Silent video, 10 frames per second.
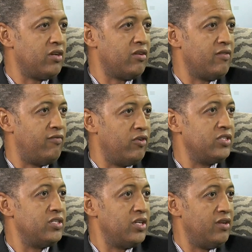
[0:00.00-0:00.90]
on the
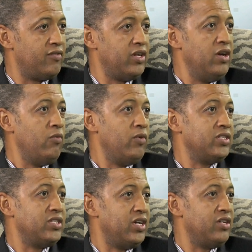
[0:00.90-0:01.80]
voice and delivery,
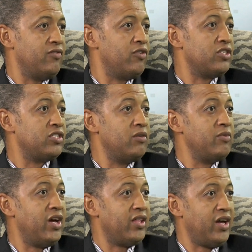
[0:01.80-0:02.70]
whereas here you've got so
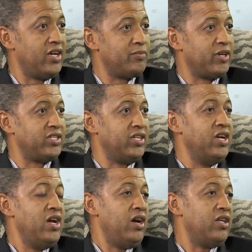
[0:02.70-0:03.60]
many other aspects. And
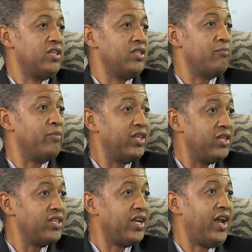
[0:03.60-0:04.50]
the big
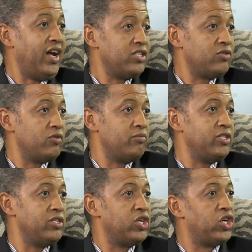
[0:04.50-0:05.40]
thing that it has taught me
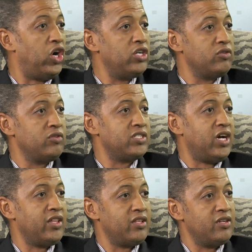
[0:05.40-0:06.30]
is you can't do this
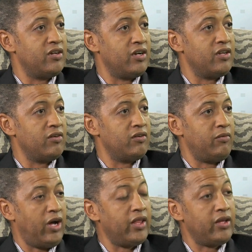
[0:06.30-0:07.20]
other than radio,
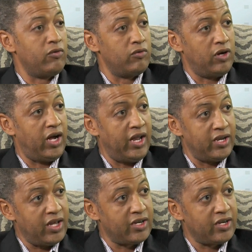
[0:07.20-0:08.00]
or unlike